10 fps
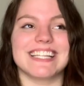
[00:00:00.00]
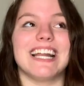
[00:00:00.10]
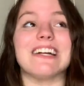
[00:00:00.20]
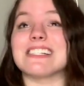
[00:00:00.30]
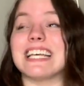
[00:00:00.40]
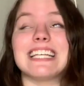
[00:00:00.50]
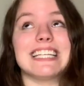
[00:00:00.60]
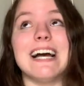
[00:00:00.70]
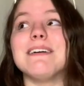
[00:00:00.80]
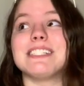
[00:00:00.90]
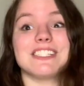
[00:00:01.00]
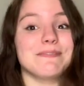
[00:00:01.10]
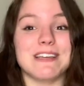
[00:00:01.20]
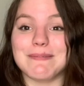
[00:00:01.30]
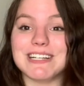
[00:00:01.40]
And I was like, yeah, it's just
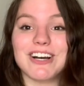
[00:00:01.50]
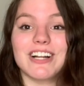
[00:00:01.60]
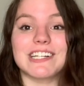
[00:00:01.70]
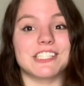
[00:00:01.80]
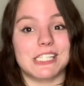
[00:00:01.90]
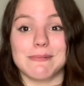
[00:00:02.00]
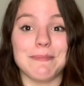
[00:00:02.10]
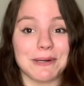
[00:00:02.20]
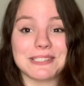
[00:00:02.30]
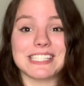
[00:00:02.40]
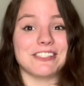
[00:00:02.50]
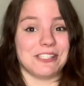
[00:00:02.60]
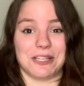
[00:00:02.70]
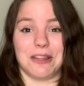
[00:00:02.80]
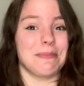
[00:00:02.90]
me and my daughter. She's my person. She's
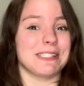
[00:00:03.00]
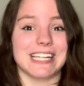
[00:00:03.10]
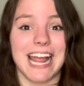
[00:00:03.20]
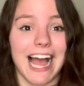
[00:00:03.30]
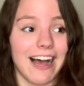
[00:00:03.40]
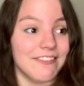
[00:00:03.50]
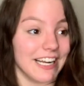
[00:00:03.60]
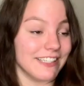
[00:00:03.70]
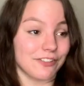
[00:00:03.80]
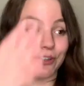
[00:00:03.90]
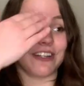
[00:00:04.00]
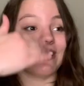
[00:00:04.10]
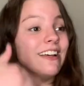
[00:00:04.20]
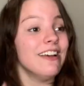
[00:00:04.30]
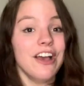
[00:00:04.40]
the only person I have. And I started
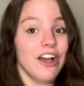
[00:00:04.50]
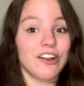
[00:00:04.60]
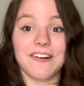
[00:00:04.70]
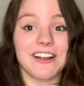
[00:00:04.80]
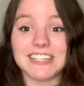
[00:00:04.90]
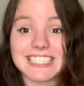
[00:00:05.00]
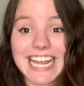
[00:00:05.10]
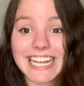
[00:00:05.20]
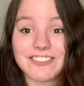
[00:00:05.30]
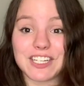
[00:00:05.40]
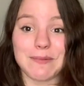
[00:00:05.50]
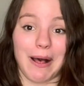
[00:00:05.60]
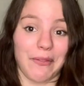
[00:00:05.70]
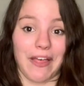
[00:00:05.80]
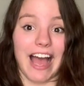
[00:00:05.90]
going on a tangent
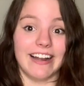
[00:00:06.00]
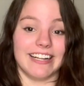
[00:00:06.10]
about that.